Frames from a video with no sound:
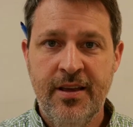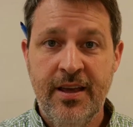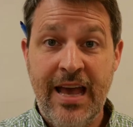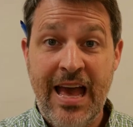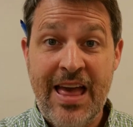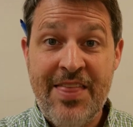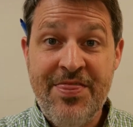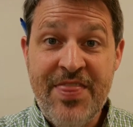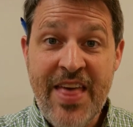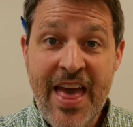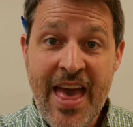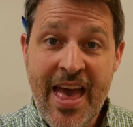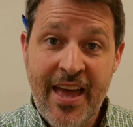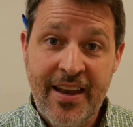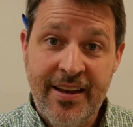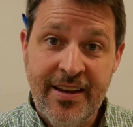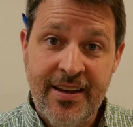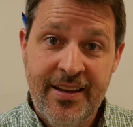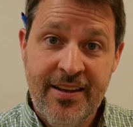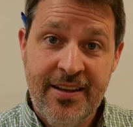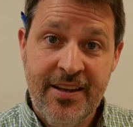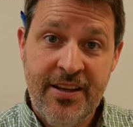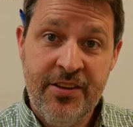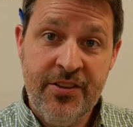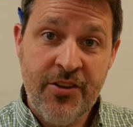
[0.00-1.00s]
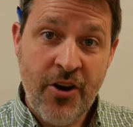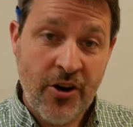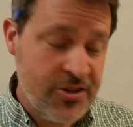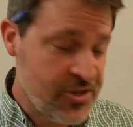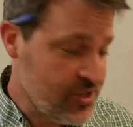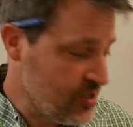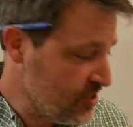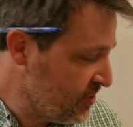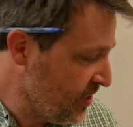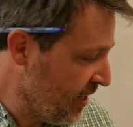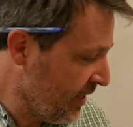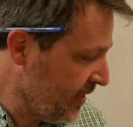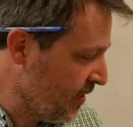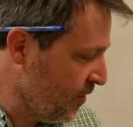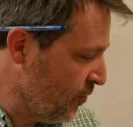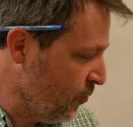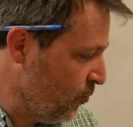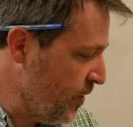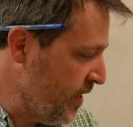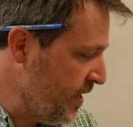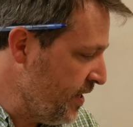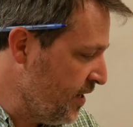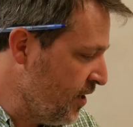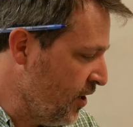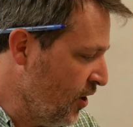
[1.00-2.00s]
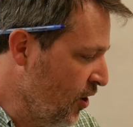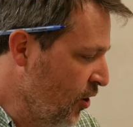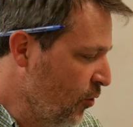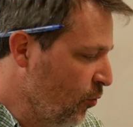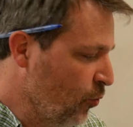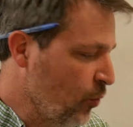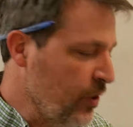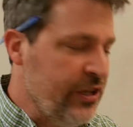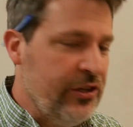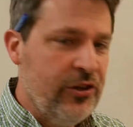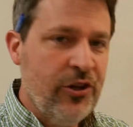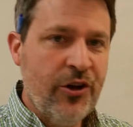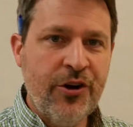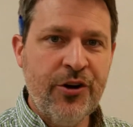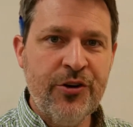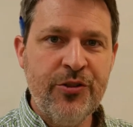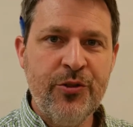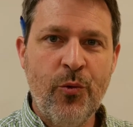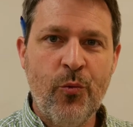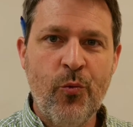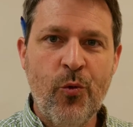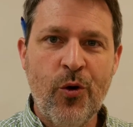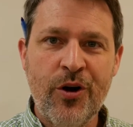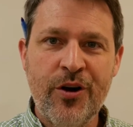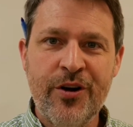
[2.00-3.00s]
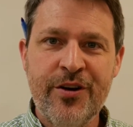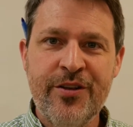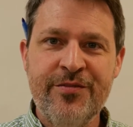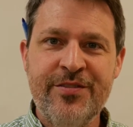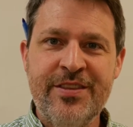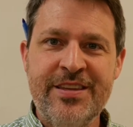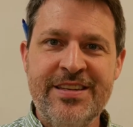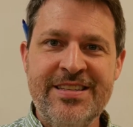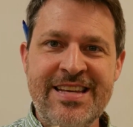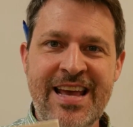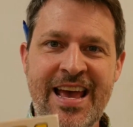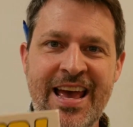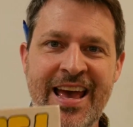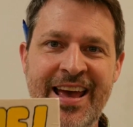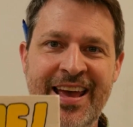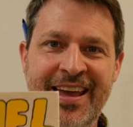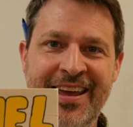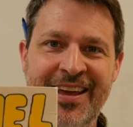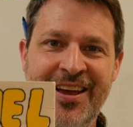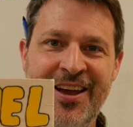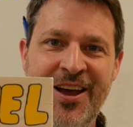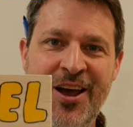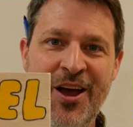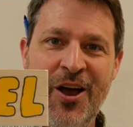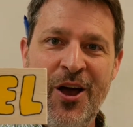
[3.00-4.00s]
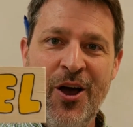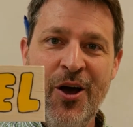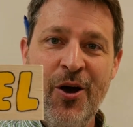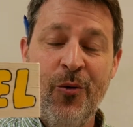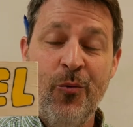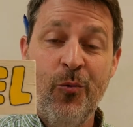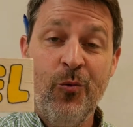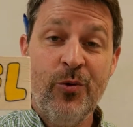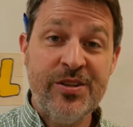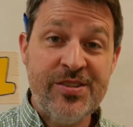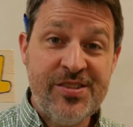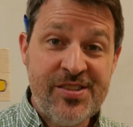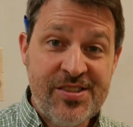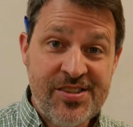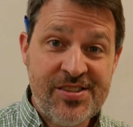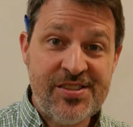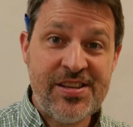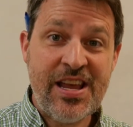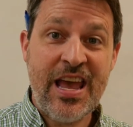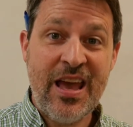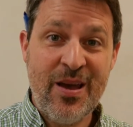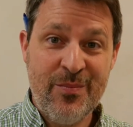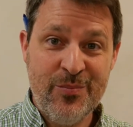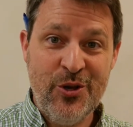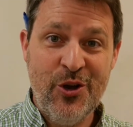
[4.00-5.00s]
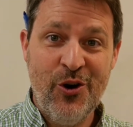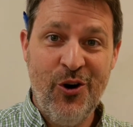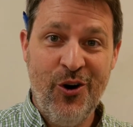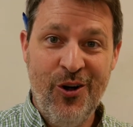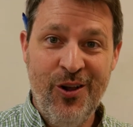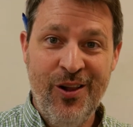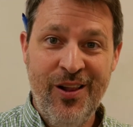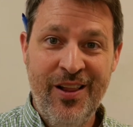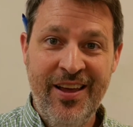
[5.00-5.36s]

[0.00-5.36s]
And then, in our second week, we learn the word of the day was Samuel.